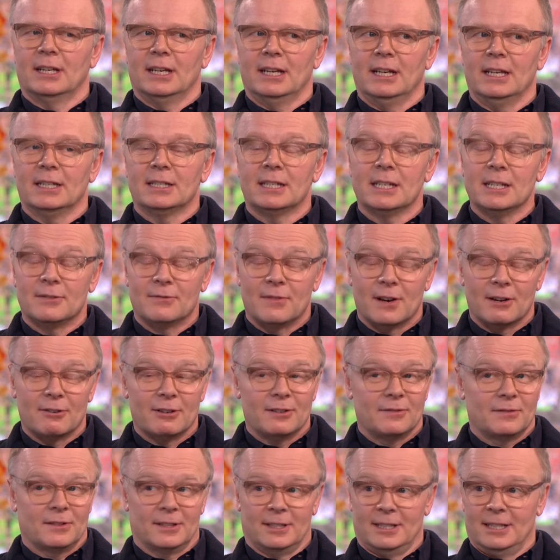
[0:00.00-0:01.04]
It is
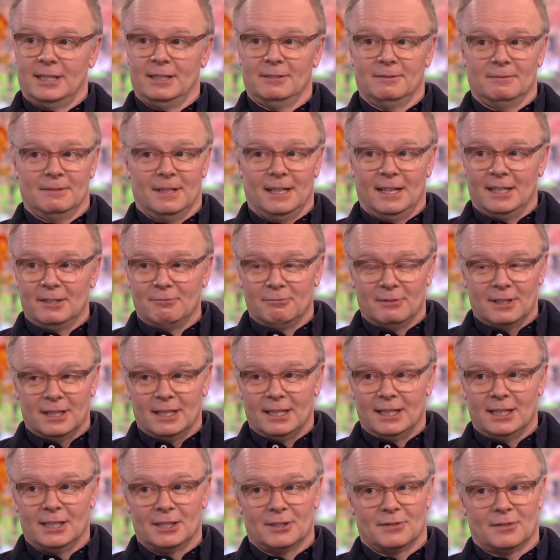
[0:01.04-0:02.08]
very funny. It
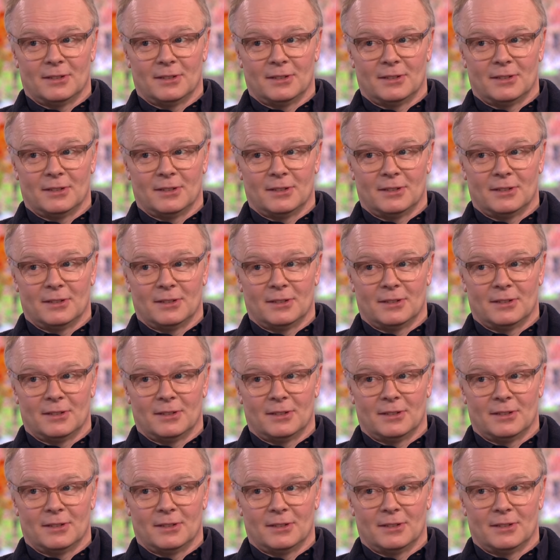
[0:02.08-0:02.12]
really is.